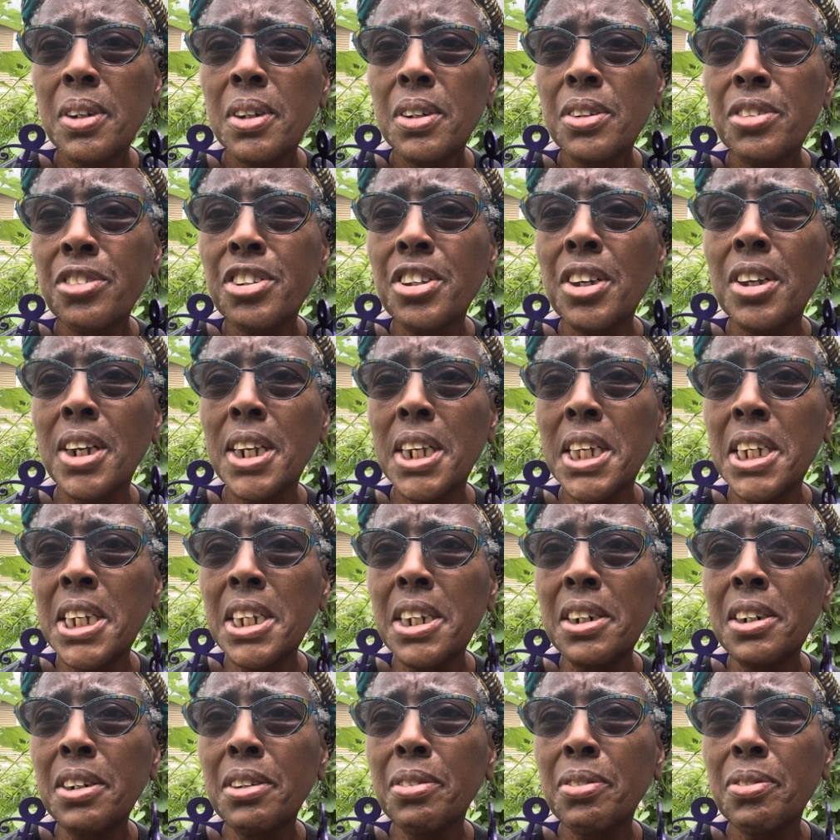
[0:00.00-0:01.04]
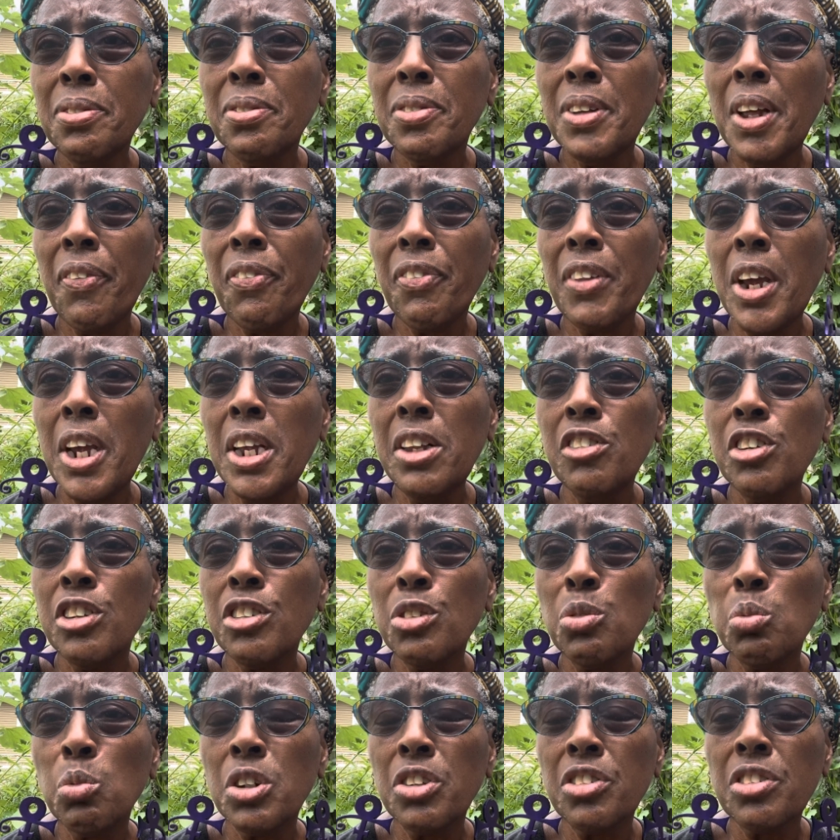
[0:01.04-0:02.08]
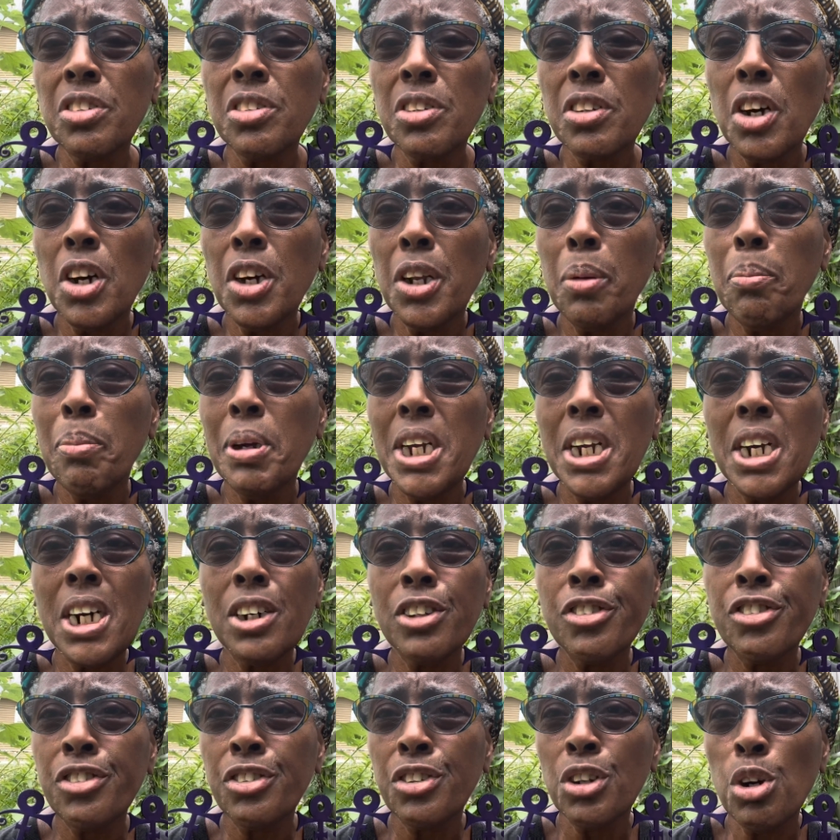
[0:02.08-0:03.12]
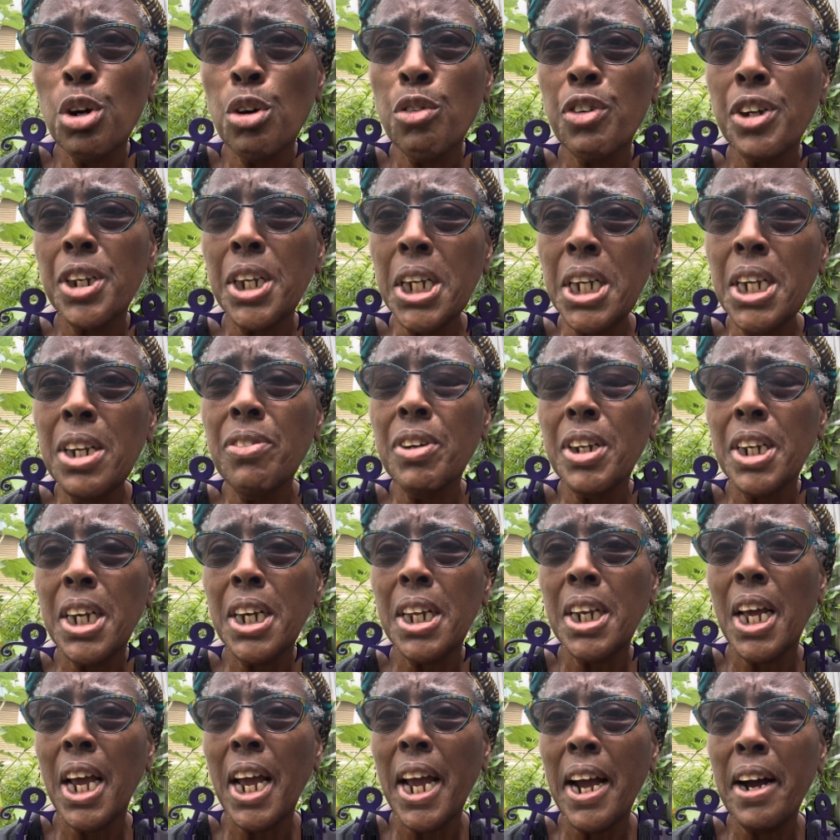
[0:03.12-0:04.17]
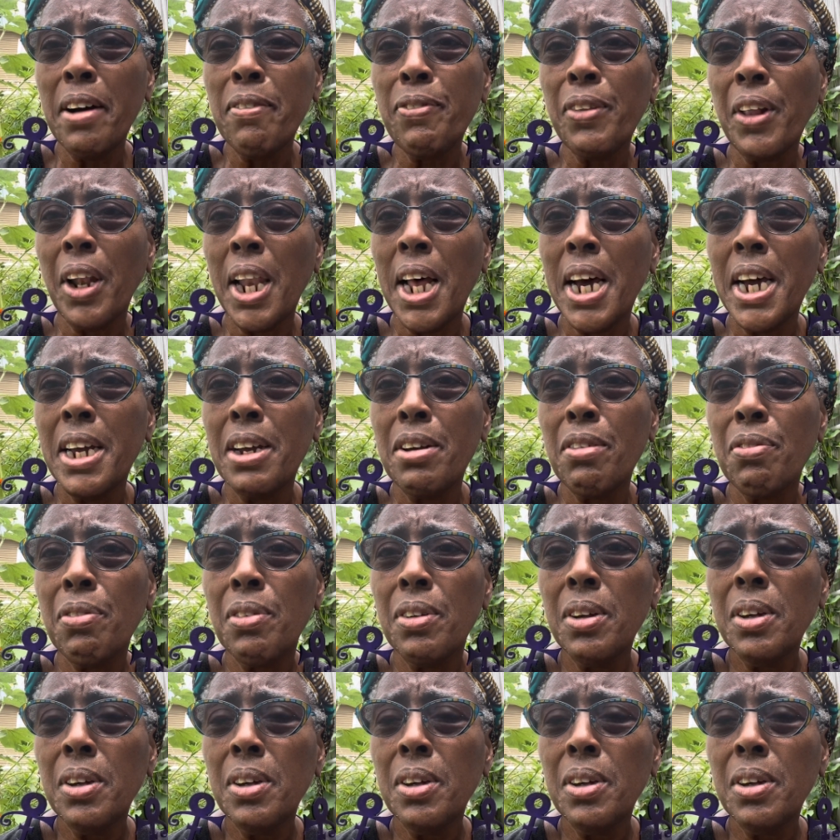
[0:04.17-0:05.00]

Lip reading: to live, that they just was going to be a servant even in the afterlife?